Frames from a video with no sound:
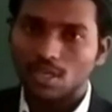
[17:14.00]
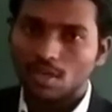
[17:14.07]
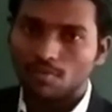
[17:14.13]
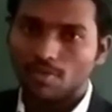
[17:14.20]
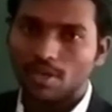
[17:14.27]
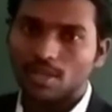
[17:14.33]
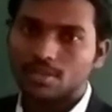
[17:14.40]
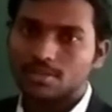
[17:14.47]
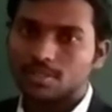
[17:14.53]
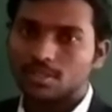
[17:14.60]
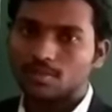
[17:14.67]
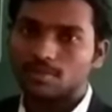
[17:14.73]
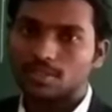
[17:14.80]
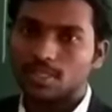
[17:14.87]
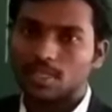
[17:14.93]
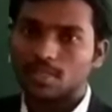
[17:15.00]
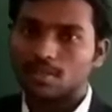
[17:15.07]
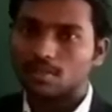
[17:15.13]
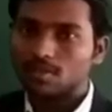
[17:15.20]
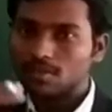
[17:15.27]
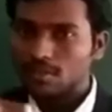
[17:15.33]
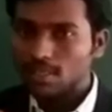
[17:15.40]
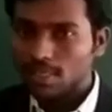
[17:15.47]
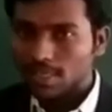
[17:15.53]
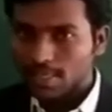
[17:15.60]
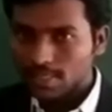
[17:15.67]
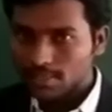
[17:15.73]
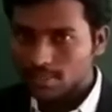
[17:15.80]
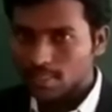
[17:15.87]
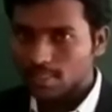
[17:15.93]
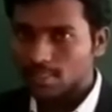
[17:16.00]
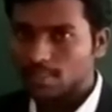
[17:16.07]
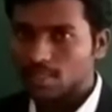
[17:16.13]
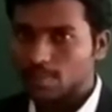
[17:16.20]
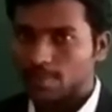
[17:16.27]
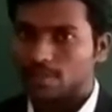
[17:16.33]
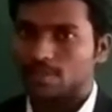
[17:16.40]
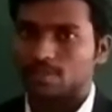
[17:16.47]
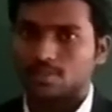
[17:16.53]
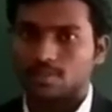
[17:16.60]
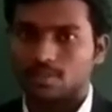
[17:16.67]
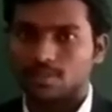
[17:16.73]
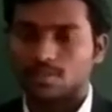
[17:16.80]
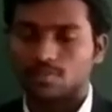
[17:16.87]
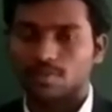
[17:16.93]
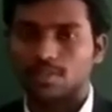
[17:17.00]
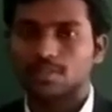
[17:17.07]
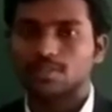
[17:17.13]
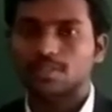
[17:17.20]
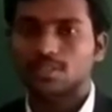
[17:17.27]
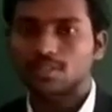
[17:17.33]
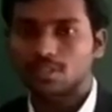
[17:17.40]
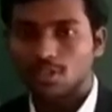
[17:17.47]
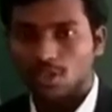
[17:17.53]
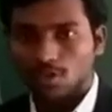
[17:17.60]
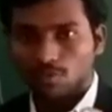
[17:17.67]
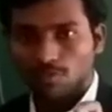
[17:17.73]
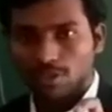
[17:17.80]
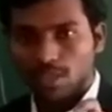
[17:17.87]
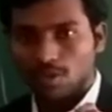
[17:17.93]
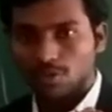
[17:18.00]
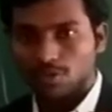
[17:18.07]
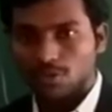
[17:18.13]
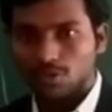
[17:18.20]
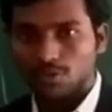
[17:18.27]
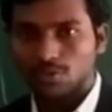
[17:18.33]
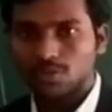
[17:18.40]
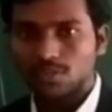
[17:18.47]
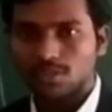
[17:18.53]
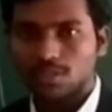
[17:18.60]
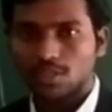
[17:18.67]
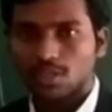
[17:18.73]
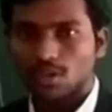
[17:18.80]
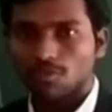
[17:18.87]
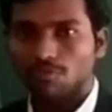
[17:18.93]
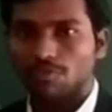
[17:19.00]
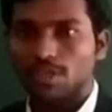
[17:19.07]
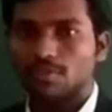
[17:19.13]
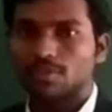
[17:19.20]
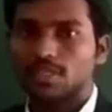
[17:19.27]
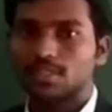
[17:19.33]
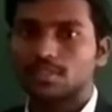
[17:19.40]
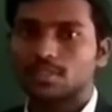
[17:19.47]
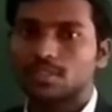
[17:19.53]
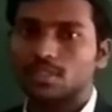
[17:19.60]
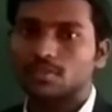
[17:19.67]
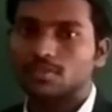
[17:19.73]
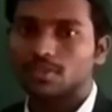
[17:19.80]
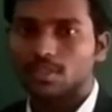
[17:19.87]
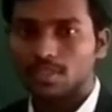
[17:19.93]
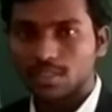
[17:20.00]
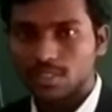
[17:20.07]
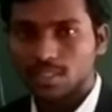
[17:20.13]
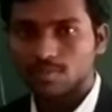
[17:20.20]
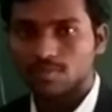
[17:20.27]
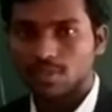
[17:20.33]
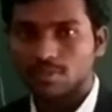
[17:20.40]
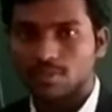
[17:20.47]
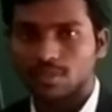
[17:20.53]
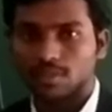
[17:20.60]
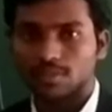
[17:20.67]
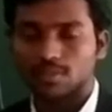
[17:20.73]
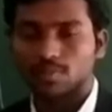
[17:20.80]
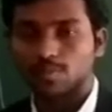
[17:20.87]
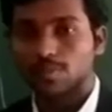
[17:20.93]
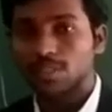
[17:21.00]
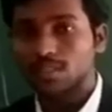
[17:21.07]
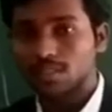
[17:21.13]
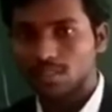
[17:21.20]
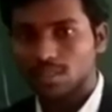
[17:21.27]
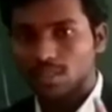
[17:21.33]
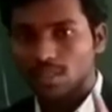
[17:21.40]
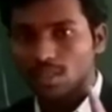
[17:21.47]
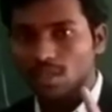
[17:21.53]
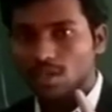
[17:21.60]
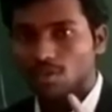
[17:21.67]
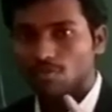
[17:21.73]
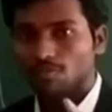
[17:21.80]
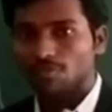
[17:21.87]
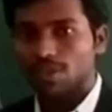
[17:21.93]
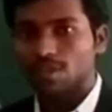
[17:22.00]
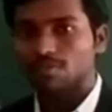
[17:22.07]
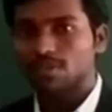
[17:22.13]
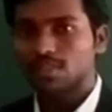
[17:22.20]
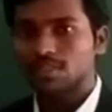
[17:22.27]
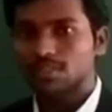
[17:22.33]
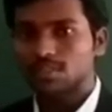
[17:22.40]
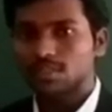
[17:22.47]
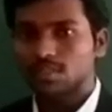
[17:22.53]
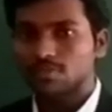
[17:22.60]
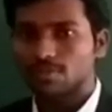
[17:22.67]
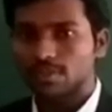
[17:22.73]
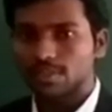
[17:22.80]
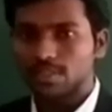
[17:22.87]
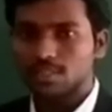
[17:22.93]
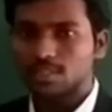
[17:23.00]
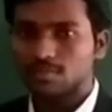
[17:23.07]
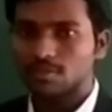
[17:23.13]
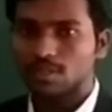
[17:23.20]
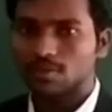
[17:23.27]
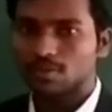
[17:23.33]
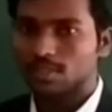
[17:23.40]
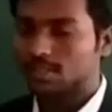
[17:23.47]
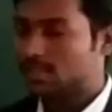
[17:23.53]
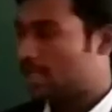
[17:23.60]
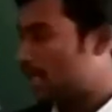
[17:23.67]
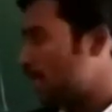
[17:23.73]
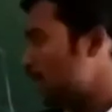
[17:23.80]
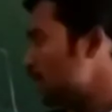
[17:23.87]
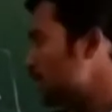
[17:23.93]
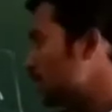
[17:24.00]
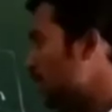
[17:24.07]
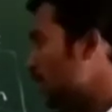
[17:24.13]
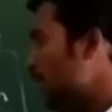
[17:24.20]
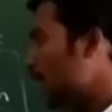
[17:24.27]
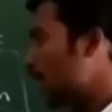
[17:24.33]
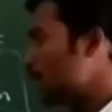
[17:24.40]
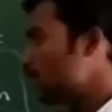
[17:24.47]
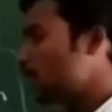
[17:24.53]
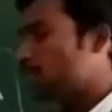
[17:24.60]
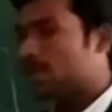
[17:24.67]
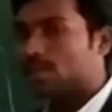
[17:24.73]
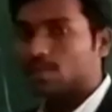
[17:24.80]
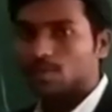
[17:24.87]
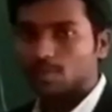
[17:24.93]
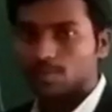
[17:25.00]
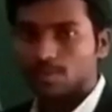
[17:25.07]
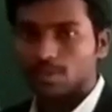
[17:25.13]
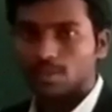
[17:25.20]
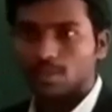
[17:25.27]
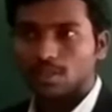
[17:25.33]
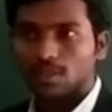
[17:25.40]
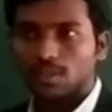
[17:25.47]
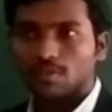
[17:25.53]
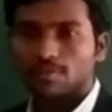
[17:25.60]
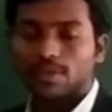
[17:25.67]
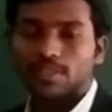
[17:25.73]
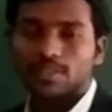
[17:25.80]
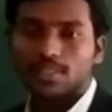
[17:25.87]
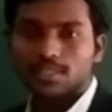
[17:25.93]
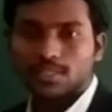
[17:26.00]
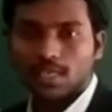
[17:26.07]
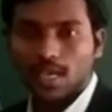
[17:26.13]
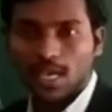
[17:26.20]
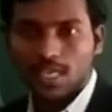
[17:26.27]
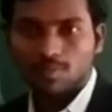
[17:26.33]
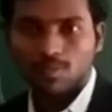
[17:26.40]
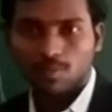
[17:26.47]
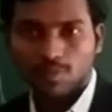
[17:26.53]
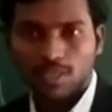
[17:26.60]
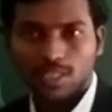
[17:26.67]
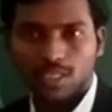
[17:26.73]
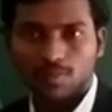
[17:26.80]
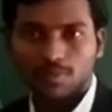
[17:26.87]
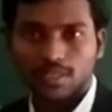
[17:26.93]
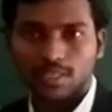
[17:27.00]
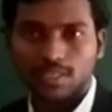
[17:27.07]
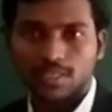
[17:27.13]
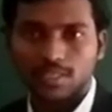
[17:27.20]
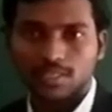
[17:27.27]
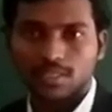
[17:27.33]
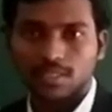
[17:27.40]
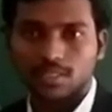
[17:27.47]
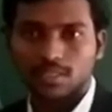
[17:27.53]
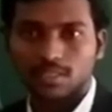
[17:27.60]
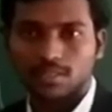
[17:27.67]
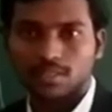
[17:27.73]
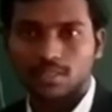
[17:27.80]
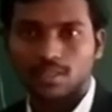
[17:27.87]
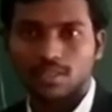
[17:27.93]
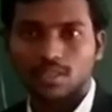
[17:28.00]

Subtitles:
velocity of the electron in circular paths. For that, we have to use wavelength of least wavelength. But wavelength of least wavelength has high momentum. When this high momentum radiation